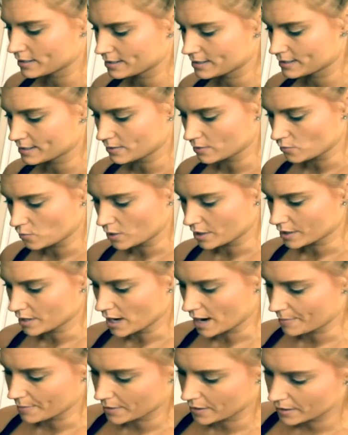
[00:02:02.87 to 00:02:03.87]
So this is a one
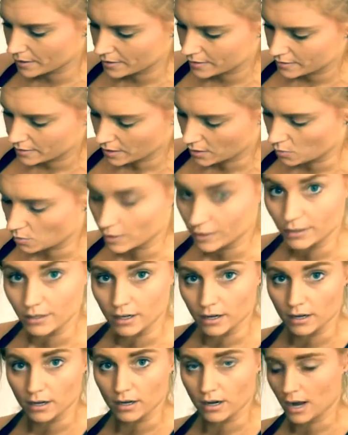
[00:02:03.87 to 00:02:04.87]
cup
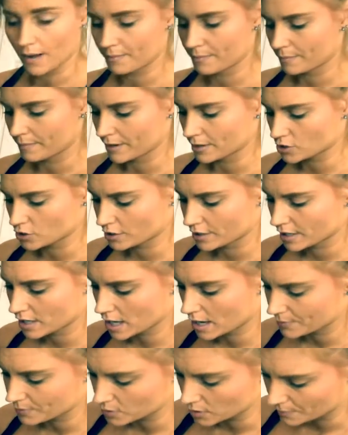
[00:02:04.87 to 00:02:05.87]
measuring cup.